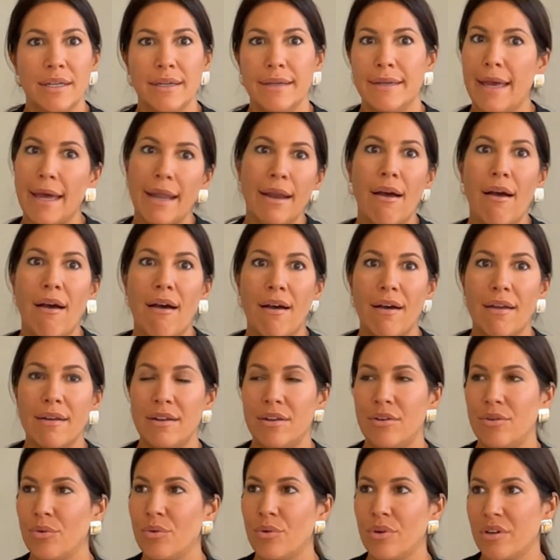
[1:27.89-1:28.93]
get on
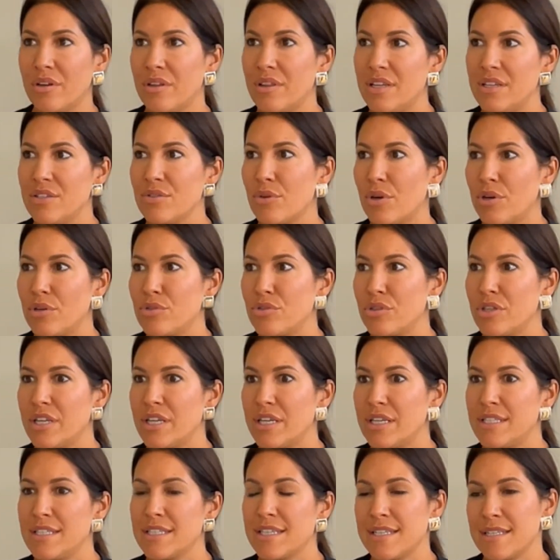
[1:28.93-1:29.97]
and order these
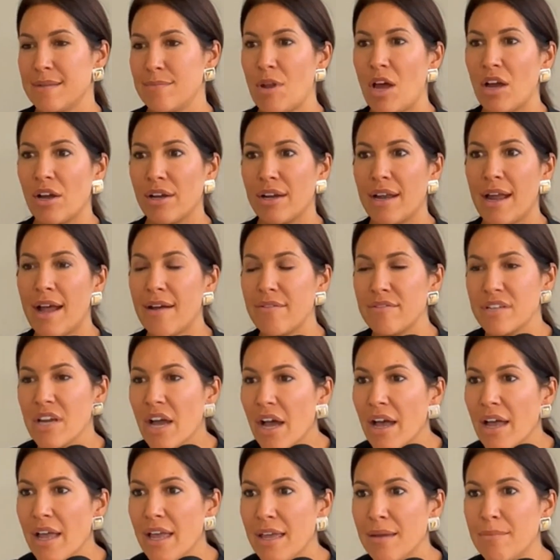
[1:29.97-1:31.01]
groceries because I'm not going to have
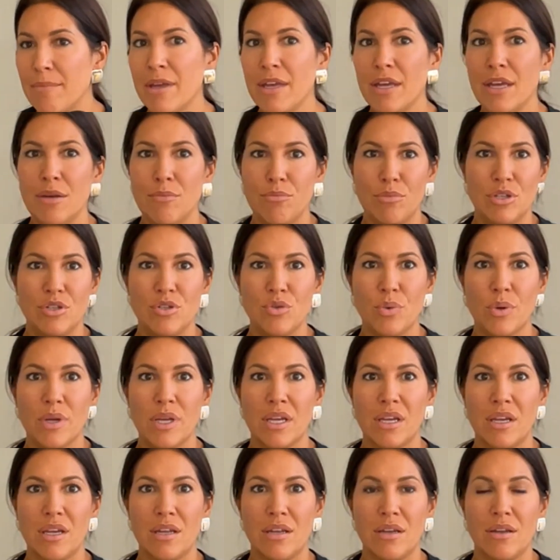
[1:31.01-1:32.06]
time
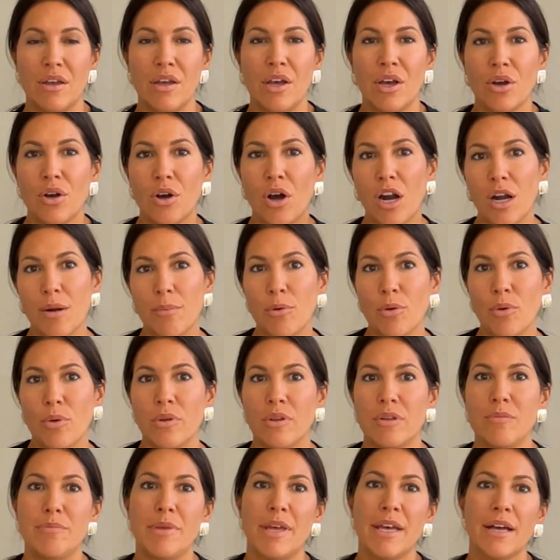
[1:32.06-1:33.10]
between
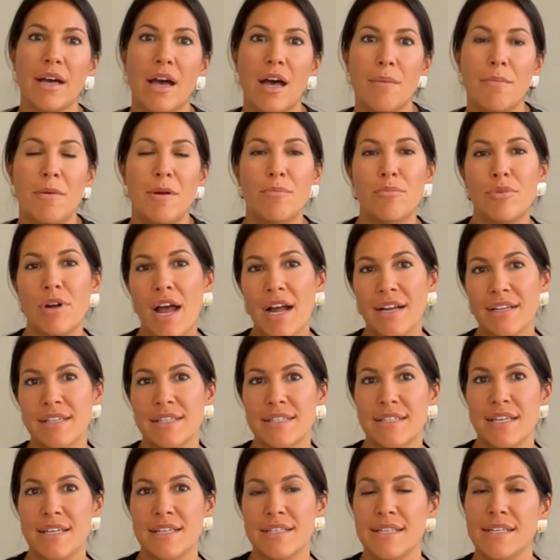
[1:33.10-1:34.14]
carpool and pickup and
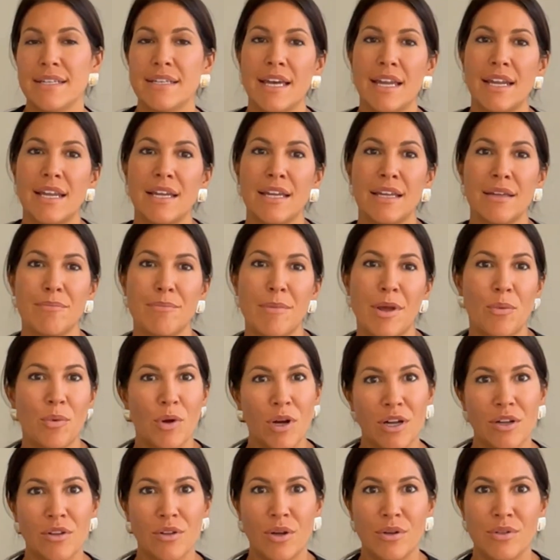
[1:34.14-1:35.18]
practices and getting my
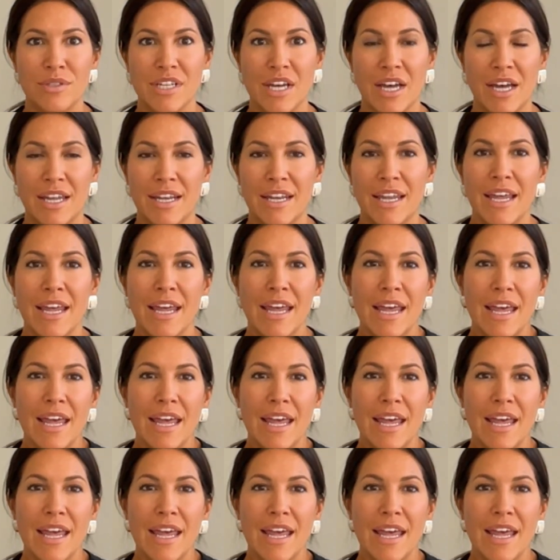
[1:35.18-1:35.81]
workload done.